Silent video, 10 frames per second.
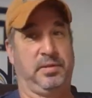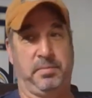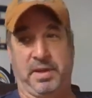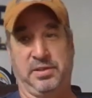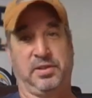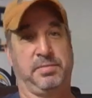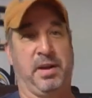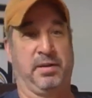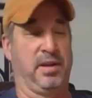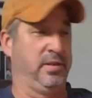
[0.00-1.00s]
Basically, just a matter
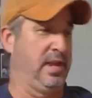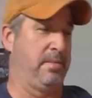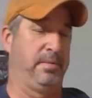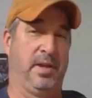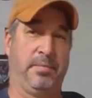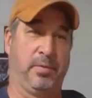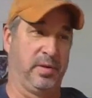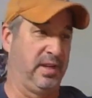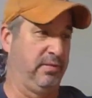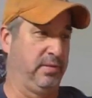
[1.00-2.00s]
of cutting the apple up or
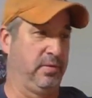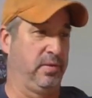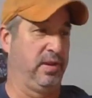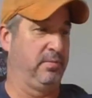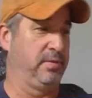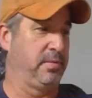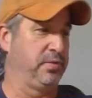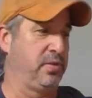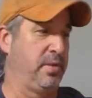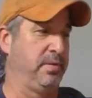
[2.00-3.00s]
giving them a couple of
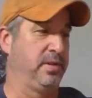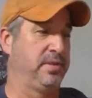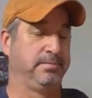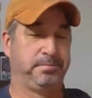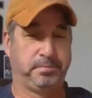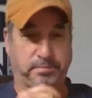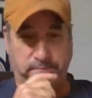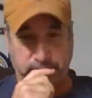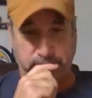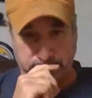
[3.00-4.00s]
strawberries.
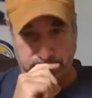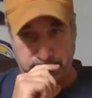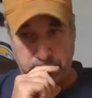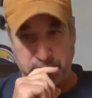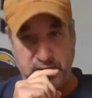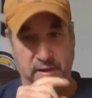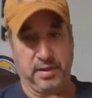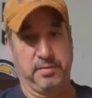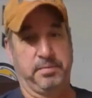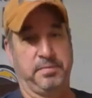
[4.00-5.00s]

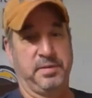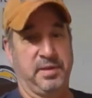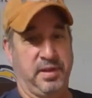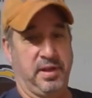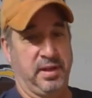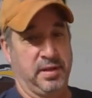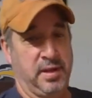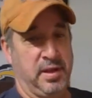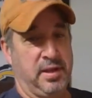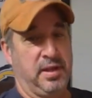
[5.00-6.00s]
And
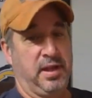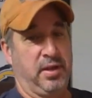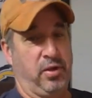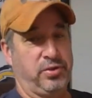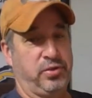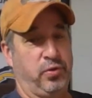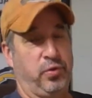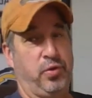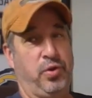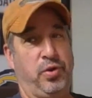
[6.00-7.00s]

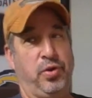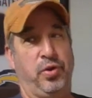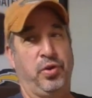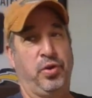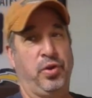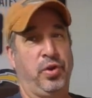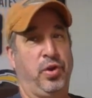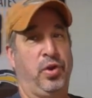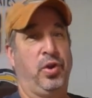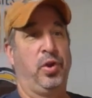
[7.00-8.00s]
also,
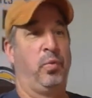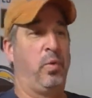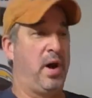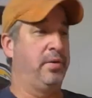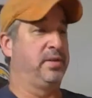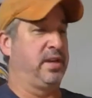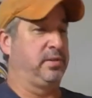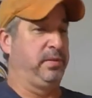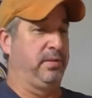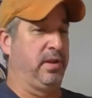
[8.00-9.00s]
water is
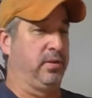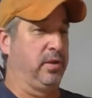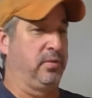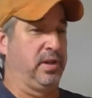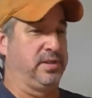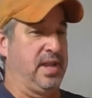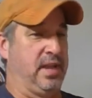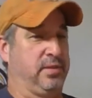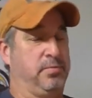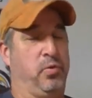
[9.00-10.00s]
actually, believe it or not, a great
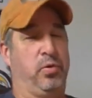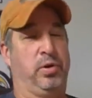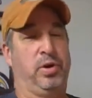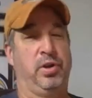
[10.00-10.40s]
snack. The more